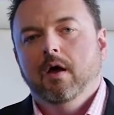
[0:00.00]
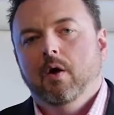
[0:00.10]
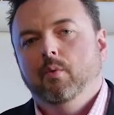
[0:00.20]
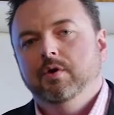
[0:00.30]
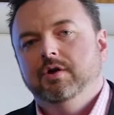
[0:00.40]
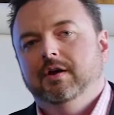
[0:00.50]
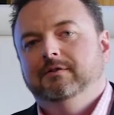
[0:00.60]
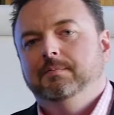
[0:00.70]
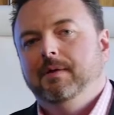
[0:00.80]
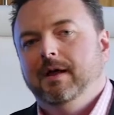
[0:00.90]
which
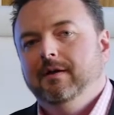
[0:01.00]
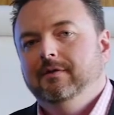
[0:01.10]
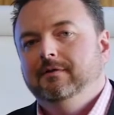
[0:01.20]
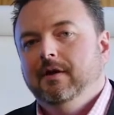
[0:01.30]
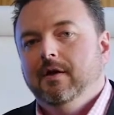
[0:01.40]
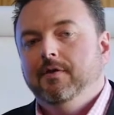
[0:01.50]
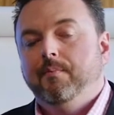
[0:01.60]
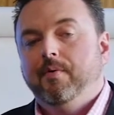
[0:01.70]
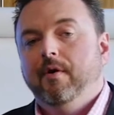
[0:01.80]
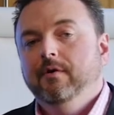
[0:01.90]
explains the
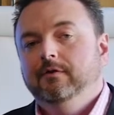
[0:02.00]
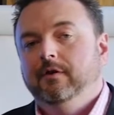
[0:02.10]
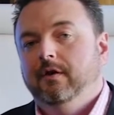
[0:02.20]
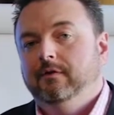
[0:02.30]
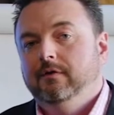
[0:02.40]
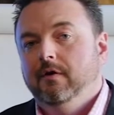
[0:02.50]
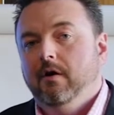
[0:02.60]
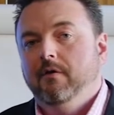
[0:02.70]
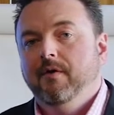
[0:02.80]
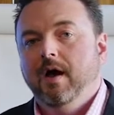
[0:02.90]
process
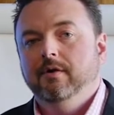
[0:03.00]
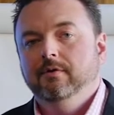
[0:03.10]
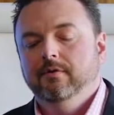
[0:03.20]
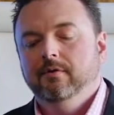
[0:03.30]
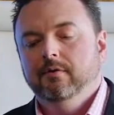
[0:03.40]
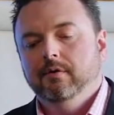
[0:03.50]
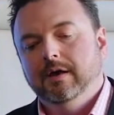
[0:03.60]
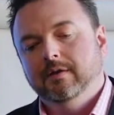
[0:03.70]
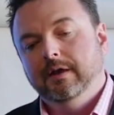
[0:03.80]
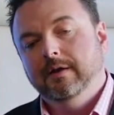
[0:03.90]
of how you
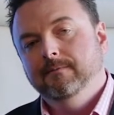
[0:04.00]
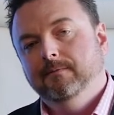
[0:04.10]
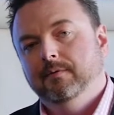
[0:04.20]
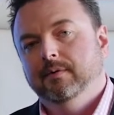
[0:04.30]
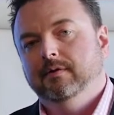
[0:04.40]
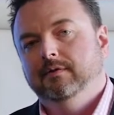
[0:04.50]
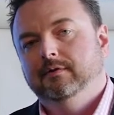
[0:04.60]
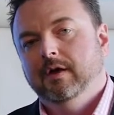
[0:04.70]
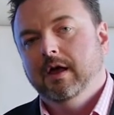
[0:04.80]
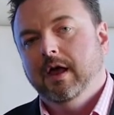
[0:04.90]
can
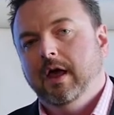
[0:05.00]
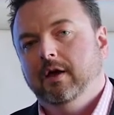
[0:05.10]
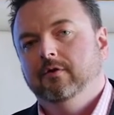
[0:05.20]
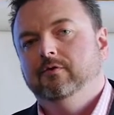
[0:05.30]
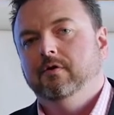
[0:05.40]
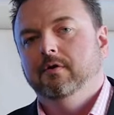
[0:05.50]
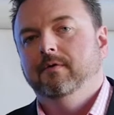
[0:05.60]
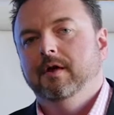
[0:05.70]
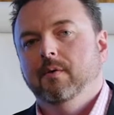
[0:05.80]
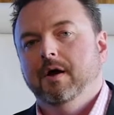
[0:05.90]
influence and control the
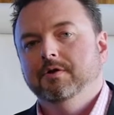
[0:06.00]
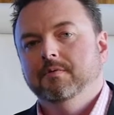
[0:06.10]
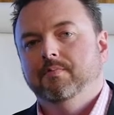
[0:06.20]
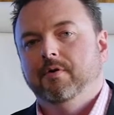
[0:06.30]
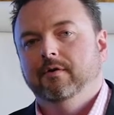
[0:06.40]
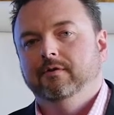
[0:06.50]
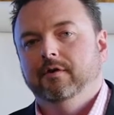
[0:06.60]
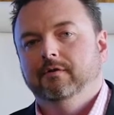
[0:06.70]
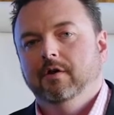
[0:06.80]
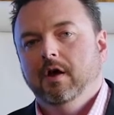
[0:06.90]
valuation
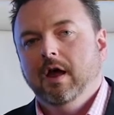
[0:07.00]
process